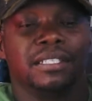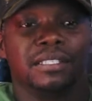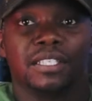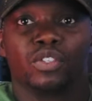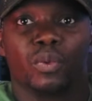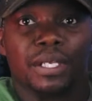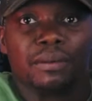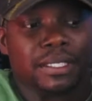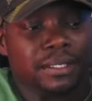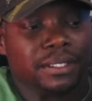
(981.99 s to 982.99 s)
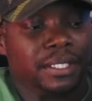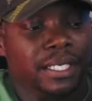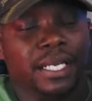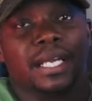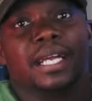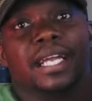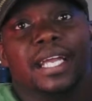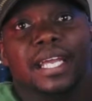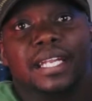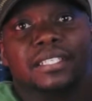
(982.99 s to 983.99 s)
See the 20 rounder,
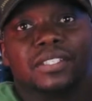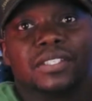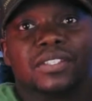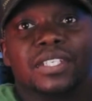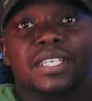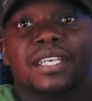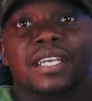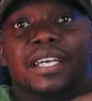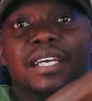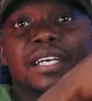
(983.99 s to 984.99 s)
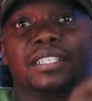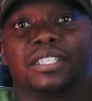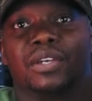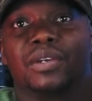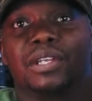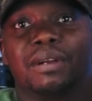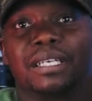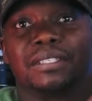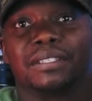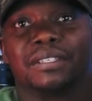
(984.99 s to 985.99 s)
and as you can see, the 30
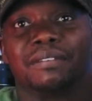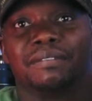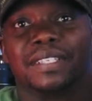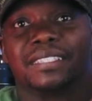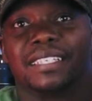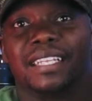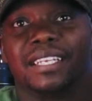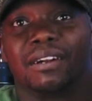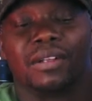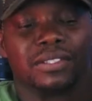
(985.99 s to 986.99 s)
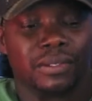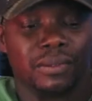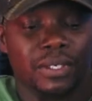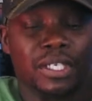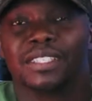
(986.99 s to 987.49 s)
rounder fits in there also.